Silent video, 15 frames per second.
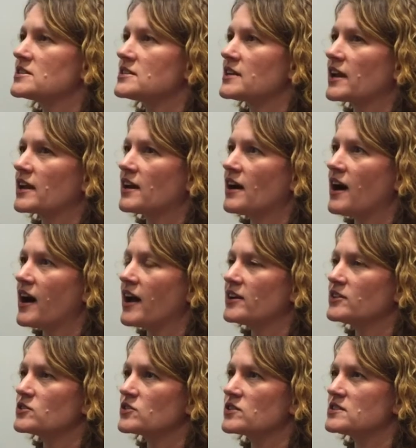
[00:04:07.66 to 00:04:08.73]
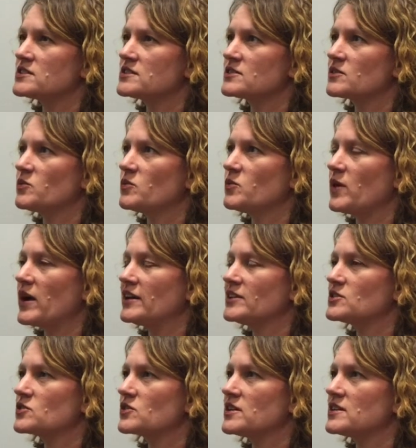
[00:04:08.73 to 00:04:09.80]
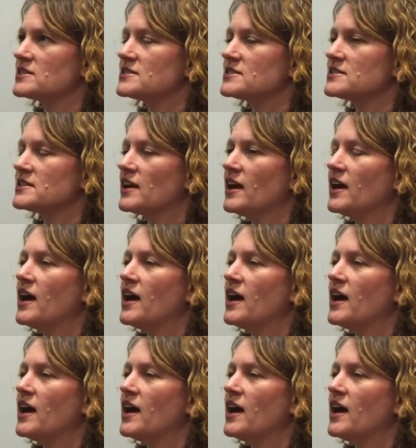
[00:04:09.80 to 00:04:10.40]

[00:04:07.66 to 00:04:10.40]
a psychiatrist, a waitress,